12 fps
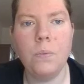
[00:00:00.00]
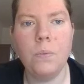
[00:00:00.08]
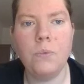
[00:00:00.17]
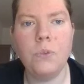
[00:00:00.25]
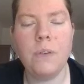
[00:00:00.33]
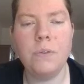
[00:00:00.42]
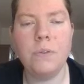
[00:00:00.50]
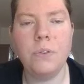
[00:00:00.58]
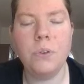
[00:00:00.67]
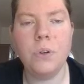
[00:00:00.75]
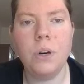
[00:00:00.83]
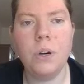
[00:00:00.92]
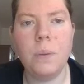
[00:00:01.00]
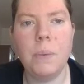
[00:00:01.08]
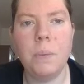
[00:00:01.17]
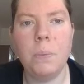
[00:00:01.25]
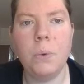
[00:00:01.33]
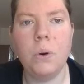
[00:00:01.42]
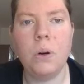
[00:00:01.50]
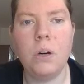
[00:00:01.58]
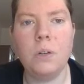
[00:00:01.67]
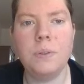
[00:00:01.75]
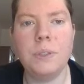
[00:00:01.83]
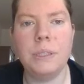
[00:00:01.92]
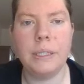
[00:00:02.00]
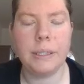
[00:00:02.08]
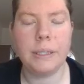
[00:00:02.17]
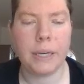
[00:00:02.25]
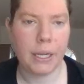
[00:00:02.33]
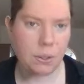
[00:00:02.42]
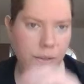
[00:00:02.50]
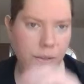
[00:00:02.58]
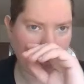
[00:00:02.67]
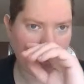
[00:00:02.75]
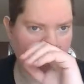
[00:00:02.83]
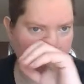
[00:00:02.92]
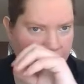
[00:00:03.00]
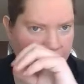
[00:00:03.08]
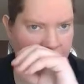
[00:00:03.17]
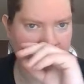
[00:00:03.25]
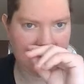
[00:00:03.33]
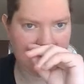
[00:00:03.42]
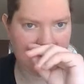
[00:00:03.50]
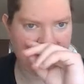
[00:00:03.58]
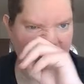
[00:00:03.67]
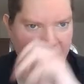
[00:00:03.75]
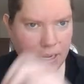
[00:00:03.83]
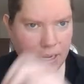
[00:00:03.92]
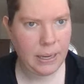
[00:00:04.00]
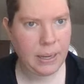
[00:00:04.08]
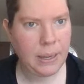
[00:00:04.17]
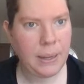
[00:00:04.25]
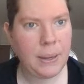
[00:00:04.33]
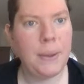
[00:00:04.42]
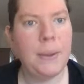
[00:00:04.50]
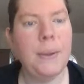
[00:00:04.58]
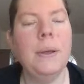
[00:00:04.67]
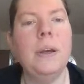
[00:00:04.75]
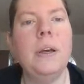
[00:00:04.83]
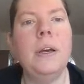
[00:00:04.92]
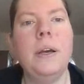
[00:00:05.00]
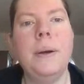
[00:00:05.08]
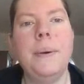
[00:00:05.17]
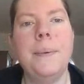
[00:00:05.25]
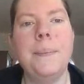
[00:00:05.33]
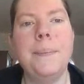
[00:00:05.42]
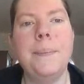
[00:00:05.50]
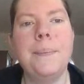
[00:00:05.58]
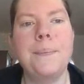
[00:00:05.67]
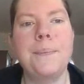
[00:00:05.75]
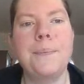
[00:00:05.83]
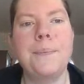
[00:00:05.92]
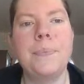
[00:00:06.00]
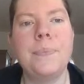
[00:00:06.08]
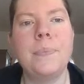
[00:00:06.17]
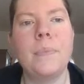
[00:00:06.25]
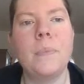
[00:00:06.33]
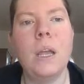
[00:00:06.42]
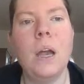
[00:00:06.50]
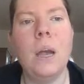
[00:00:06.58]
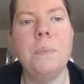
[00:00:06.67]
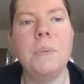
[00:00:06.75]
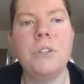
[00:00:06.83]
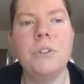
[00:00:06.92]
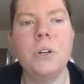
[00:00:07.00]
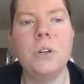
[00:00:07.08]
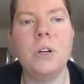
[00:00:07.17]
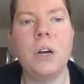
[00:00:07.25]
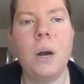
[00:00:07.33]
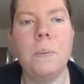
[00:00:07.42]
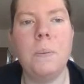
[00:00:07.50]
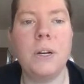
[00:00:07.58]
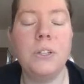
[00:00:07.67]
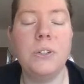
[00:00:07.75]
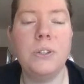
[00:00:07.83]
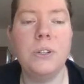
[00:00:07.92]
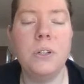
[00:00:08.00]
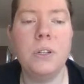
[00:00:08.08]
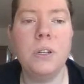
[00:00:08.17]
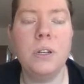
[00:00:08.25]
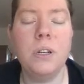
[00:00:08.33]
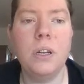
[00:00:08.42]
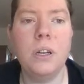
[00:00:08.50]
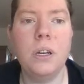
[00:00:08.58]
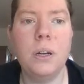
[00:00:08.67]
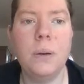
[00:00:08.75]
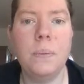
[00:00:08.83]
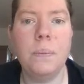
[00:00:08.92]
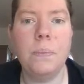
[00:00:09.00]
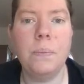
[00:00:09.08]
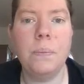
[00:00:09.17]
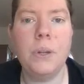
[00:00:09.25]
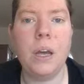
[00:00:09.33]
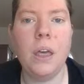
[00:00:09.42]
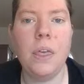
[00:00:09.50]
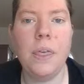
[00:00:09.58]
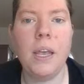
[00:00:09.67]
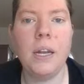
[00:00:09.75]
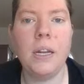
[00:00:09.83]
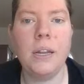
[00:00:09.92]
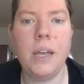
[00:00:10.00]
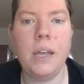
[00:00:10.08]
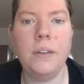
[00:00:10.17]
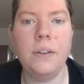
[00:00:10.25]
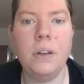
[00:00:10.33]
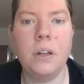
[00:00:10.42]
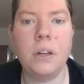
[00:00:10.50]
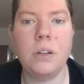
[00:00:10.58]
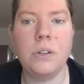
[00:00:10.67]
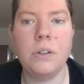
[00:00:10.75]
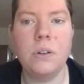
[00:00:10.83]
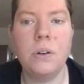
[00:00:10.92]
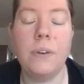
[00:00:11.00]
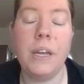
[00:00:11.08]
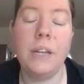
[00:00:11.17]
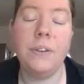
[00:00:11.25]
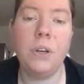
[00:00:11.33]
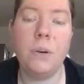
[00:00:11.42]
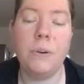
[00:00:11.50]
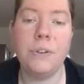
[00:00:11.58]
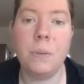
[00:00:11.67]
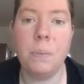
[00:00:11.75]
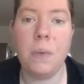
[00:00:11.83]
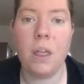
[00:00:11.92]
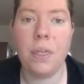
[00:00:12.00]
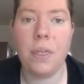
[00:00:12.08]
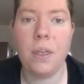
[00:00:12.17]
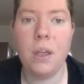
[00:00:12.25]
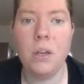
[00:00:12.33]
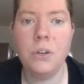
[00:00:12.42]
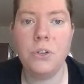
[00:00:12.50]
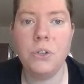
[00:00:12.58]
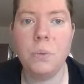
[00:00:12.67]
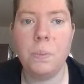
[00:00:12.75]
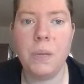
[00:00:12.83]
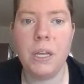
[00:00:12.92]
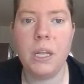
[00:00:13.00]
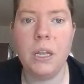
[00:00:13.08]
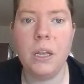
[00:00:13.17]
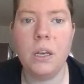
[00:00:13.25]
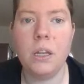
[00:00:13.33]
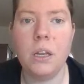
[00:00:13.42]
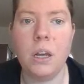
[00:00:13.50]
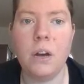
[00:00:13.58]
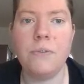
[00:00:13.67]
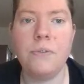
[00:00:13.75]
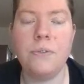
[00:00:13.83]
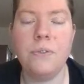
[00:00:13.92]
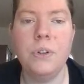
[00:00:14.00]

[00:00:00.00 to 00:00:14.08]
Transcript: driving to her a bit more often than I used to in 2017. I'm not sure how much, but I think that $80 or 80 euros a month should be enough